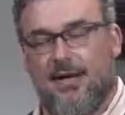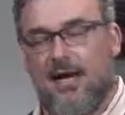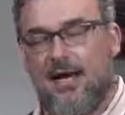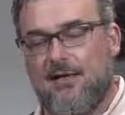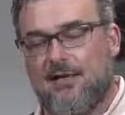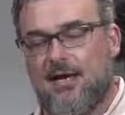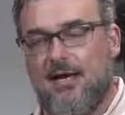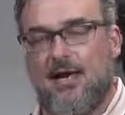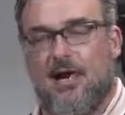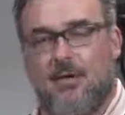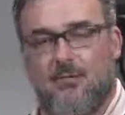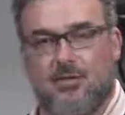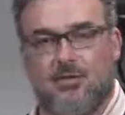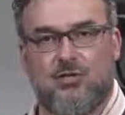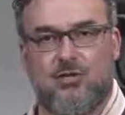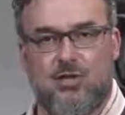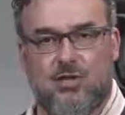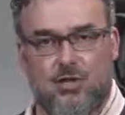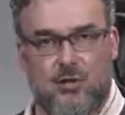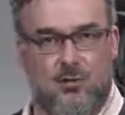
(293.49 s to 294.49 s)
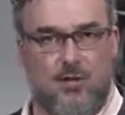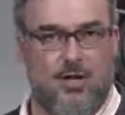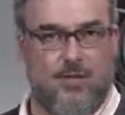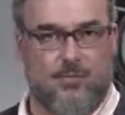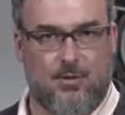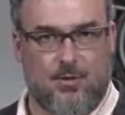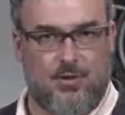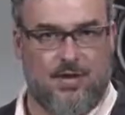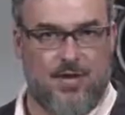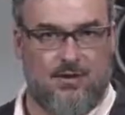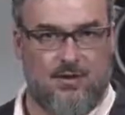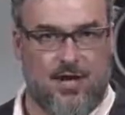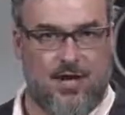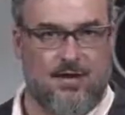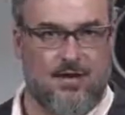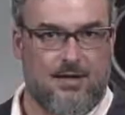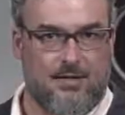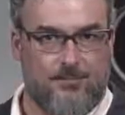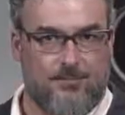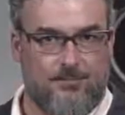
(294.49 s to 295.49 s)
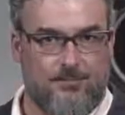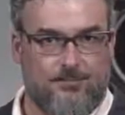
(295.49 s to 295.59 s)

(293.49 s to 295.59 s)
And then how much ink you want to put down on it.